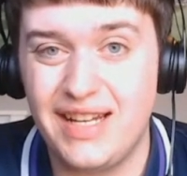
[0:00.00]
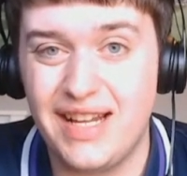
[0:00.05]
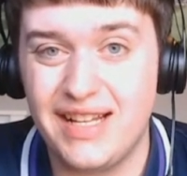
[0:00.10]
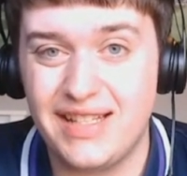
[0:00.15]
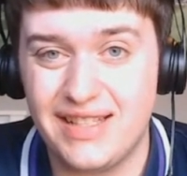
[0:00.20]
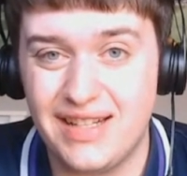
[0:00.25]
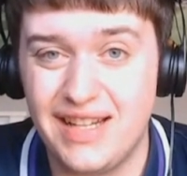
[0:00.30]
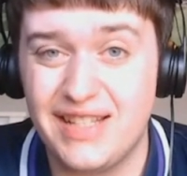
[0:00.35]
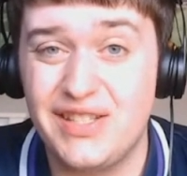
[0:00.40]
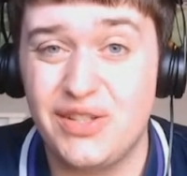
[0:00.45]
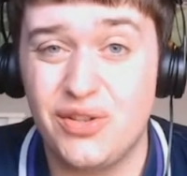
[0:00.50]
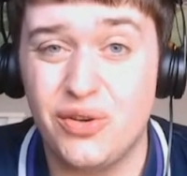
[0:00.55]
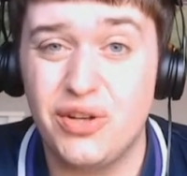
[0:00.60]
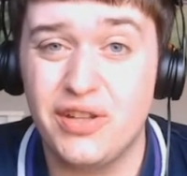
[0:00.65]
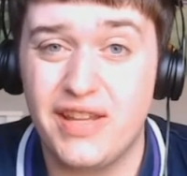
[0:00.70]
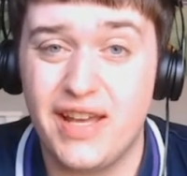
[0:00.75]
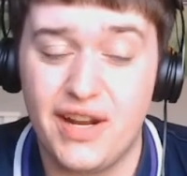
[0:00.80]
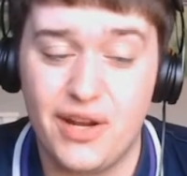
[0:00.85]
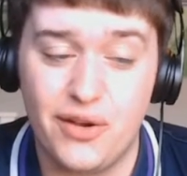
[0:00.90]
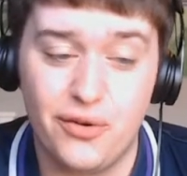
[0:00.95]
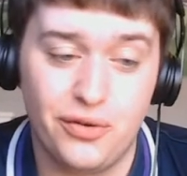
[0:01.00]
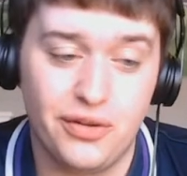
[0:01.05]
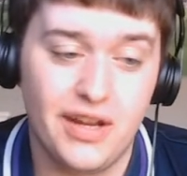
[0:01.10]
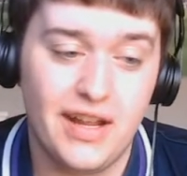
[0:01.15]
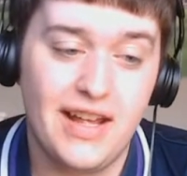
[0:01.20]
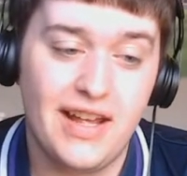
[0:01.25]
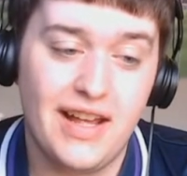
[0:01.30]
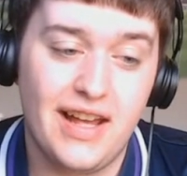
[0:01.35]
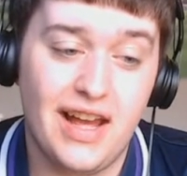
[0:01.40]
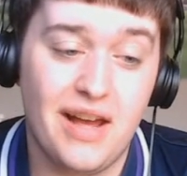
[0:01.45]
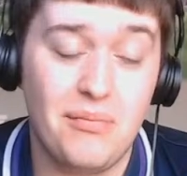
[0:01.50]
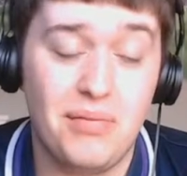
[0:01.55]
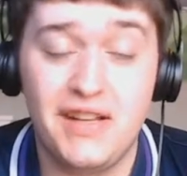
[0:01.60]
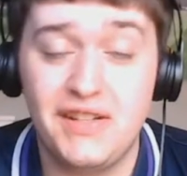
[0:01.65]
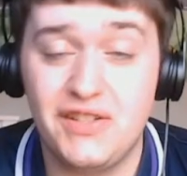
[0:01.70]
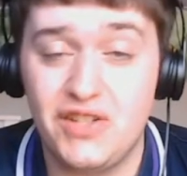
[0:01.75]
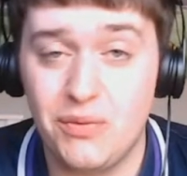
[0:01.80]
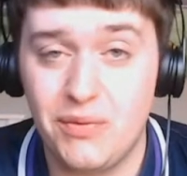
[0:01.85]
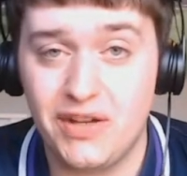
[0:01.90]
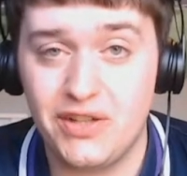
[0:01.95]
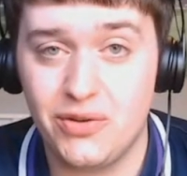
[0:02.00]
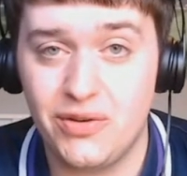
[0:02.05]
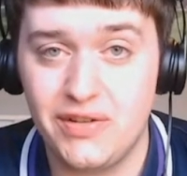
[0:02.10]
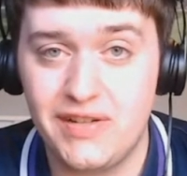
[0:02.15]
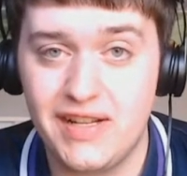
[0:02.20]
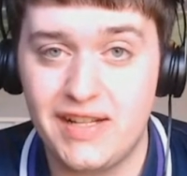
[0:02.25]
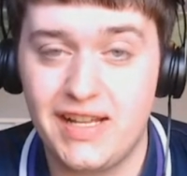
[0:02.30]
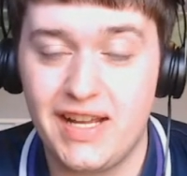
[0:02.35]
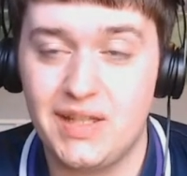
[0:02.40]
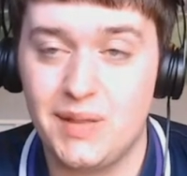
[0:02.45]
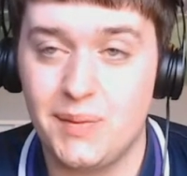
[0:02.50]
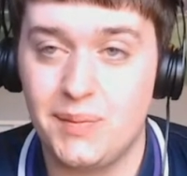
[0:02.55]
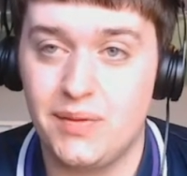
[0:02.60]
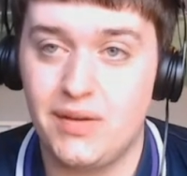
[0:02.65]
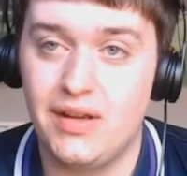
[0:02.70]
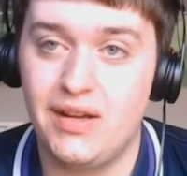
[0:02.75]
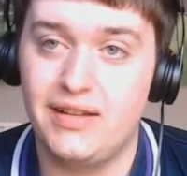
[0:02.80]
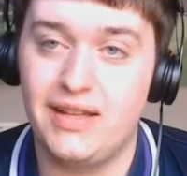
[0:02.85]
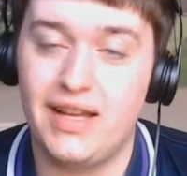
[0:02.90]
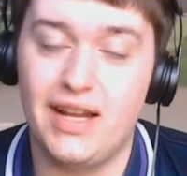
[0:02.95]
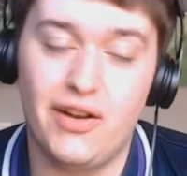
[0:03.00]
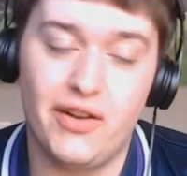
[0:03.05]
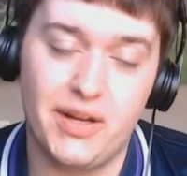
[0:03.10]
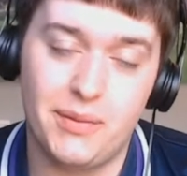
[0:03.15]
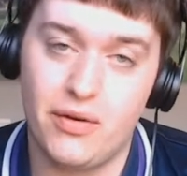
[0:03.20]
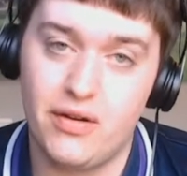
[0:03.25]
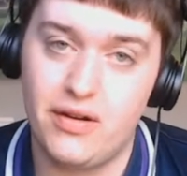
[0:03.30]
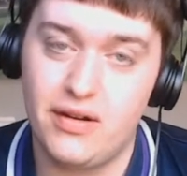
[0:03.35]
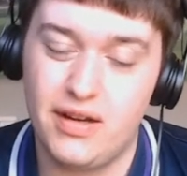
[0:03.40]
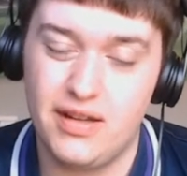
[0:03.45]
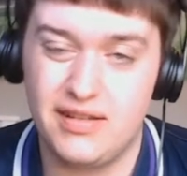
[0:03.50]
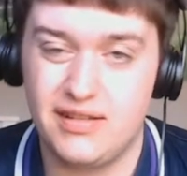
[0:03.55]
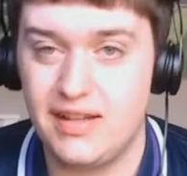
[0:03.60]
Let's let's sort that out. And um, please do make sure to hit that uh, that like button.